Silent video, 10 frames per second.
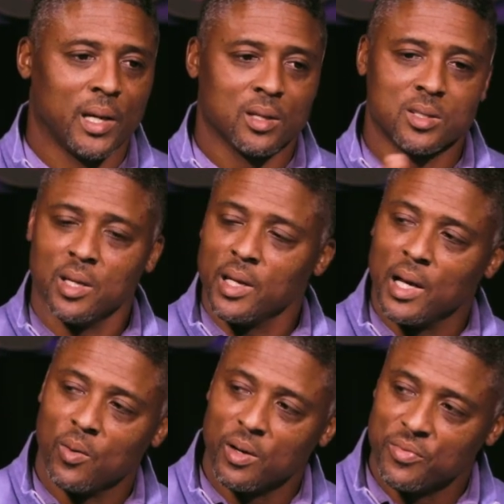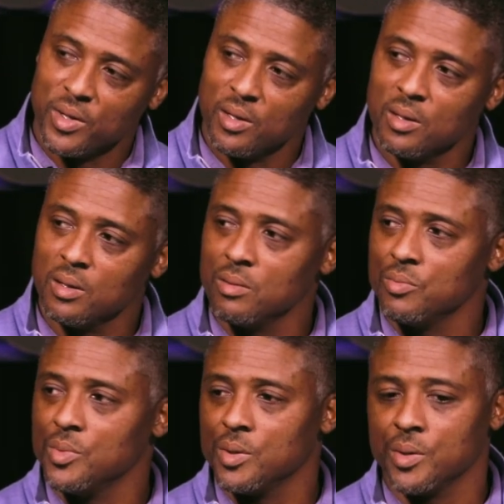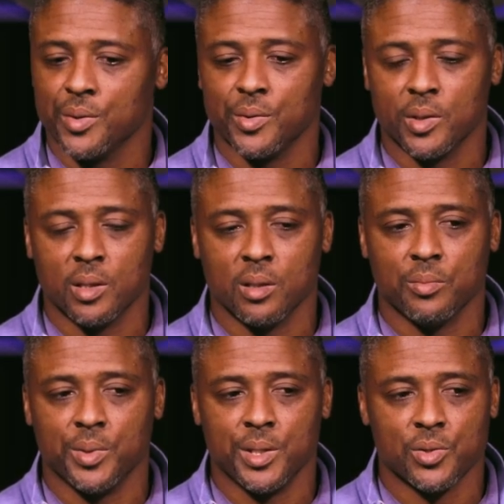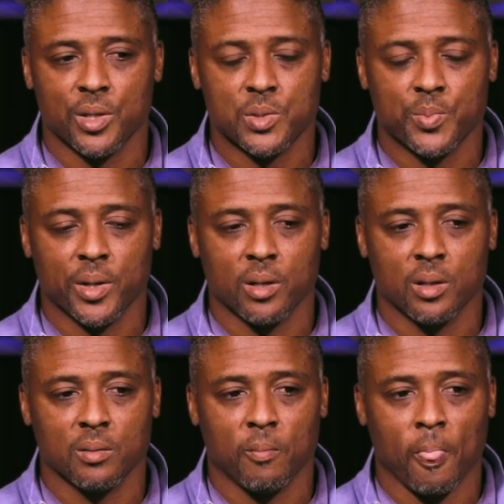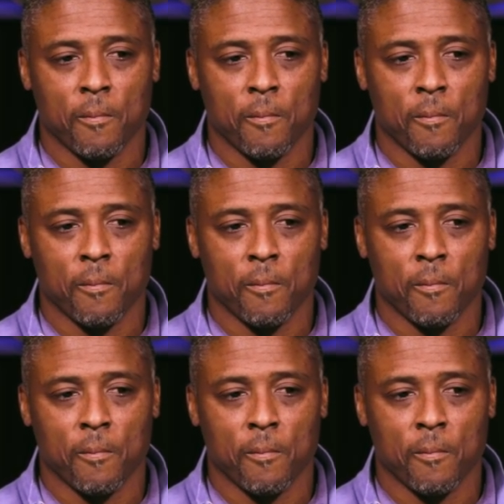I'll tell you how I feel, you know, be transparent.